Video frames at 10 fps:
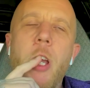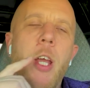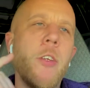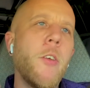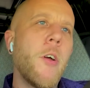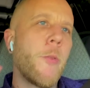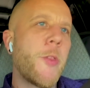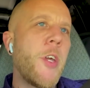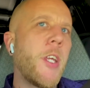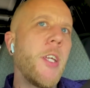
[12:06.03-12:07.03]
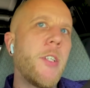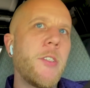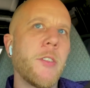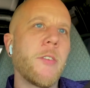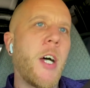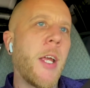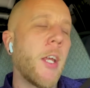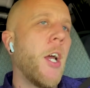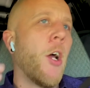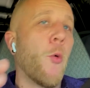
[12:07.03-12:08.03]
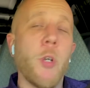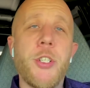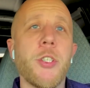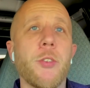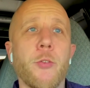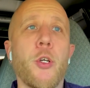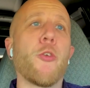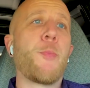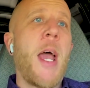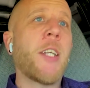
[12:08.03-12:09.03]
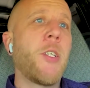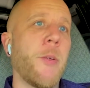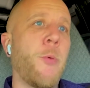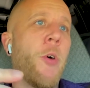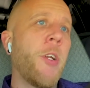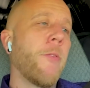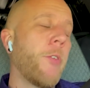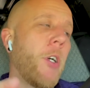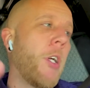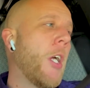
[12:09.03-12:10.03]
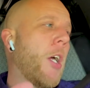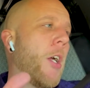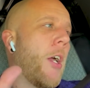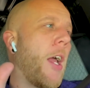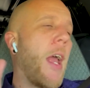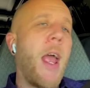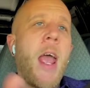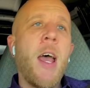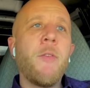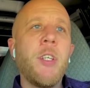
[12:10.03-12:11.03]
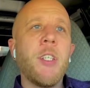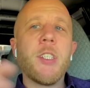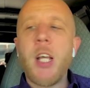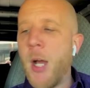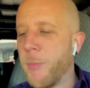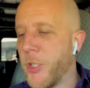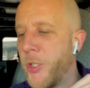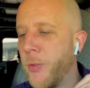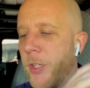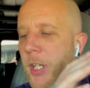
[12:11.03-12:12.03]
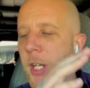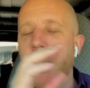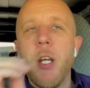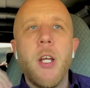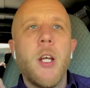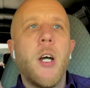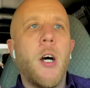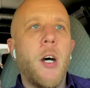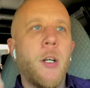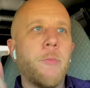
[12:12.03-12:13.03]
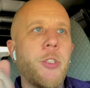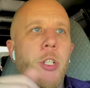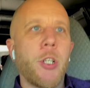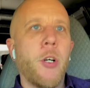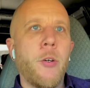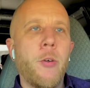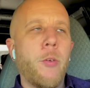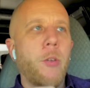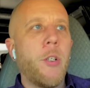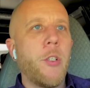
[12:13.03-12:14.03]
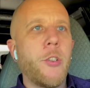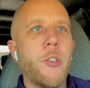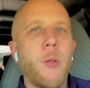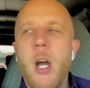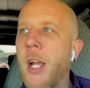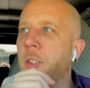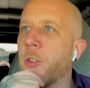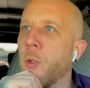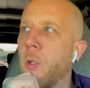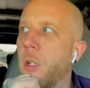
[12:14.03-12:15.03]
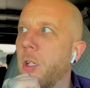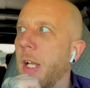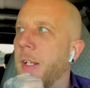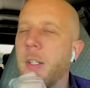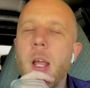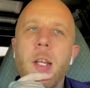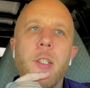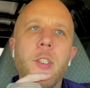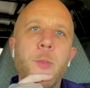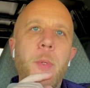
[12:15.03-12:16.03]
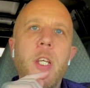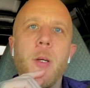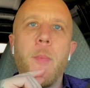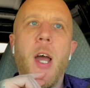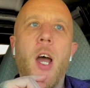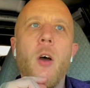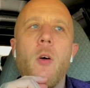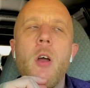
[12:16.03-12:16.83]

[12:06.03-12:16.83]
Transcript: And the thing is like, goes back to the point of having this opportunity to go to a high school and speak about